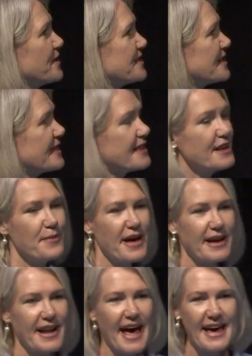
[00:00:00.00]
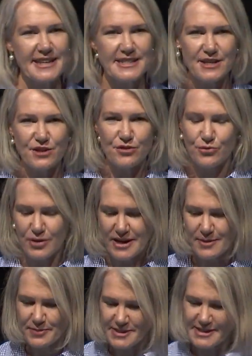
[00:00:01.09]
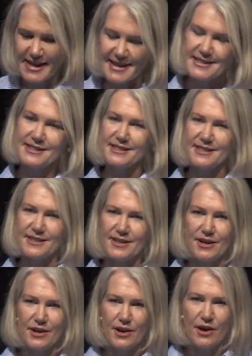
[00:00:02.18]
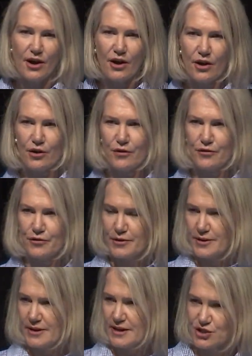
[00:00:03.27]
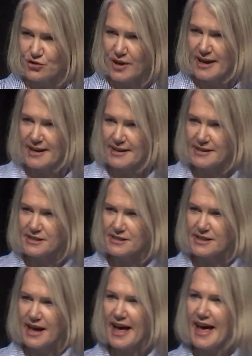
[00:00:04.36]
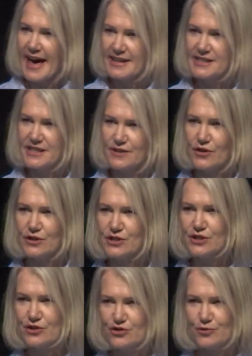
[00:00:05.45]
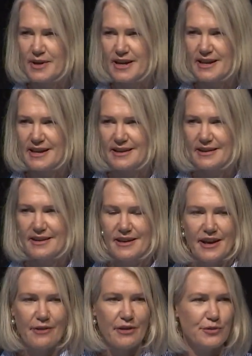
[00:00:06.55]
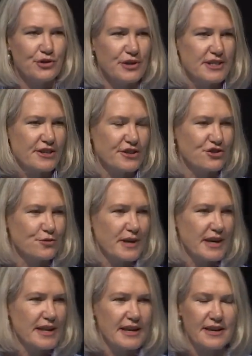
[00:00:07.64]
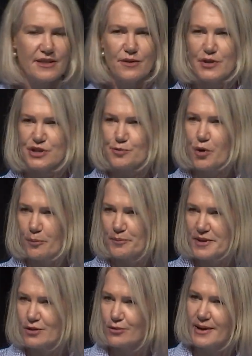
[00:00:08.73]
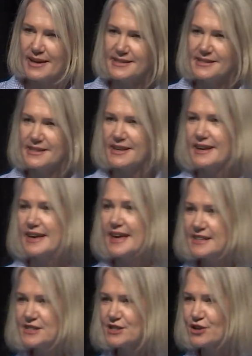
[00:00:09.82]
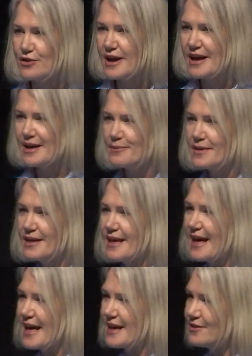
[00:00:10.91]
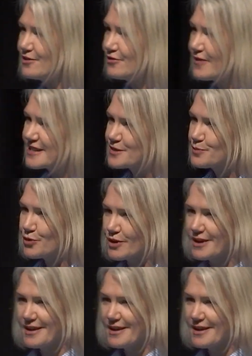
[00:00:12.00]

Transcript: We see that about 83% of Australians are active on social media. And when I'm talking social media, the most popular ones are Instagram and Facebook.